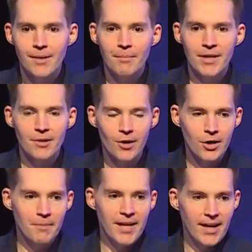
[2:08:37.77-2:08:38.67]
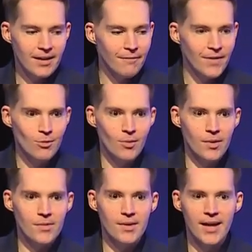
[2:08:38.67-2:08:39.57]
but there are going to be
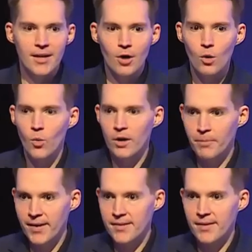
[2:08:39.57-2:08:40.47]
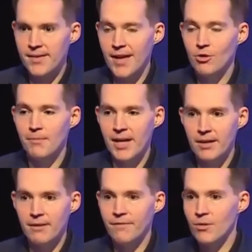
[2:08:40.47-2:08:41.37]
individuals in our workplaces that you meet
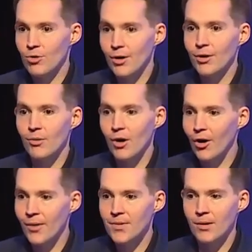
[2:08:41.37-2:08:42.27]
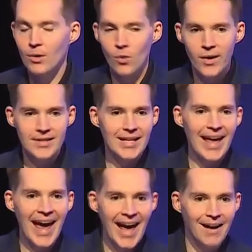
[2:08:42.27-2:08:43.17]
in the future who are also going to
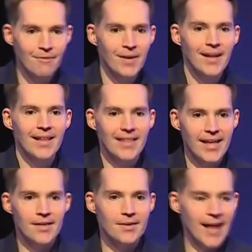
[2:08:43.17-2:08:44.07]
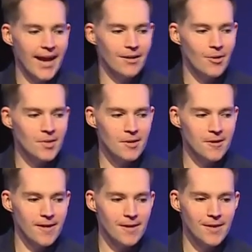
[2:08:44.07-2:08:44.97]
have these
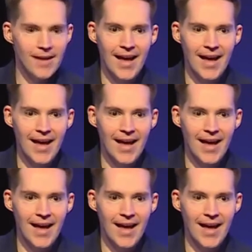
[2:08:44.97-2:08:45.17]
diagnoses.